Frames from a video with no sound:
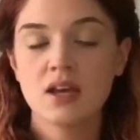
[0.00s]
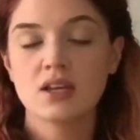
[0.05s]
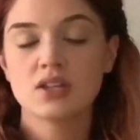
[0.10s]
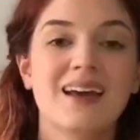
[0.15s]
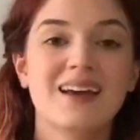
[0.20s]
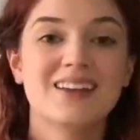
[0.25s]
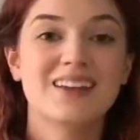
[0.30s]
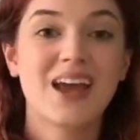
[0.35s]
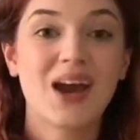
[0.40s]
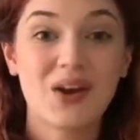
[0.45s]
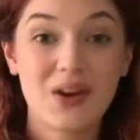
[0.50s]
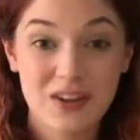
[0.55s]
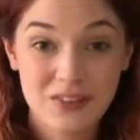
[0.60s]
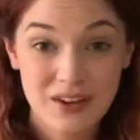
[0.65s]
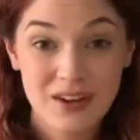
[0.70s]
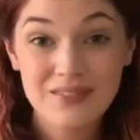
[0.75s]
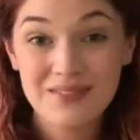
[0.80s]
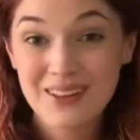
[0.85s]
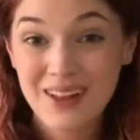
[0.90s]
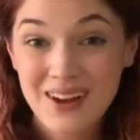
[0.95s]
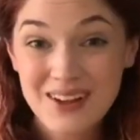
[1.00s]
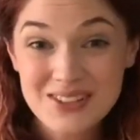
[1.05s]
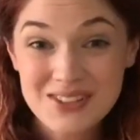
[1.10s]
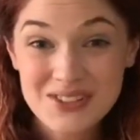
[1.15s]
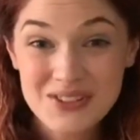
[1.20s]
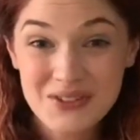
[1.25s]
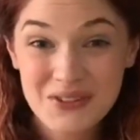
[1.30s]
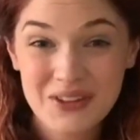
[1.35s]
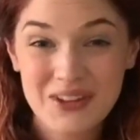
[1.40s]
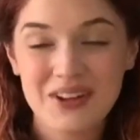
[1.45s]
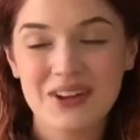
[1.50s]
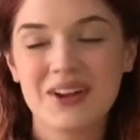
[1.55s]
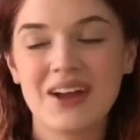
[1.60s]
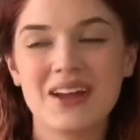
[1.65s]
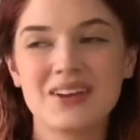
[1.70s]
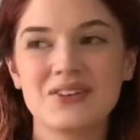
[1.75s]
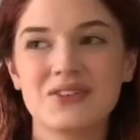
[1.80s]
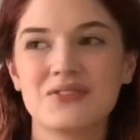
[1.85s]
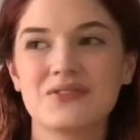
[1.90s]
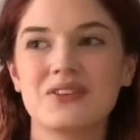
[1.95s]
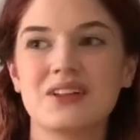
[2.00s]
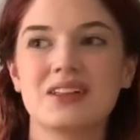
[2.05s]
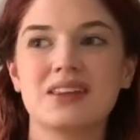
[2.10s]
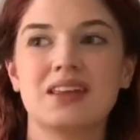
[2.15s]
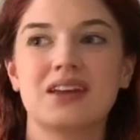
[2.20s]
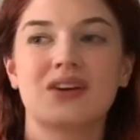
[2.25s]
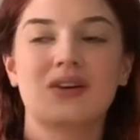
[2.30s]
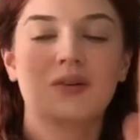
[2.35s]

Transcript: Now, if I've lost you here and you're feeling like,